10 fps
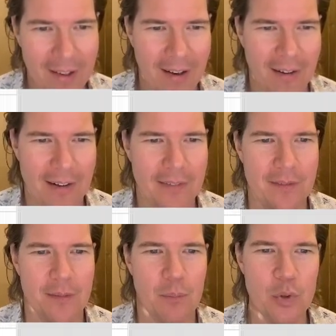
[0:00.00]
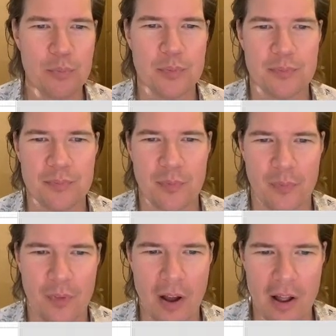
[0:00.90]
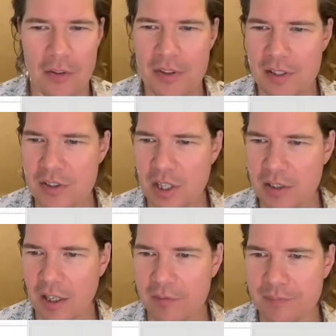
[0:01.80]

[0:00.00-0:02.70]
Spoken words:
right. Boop. All things checked off.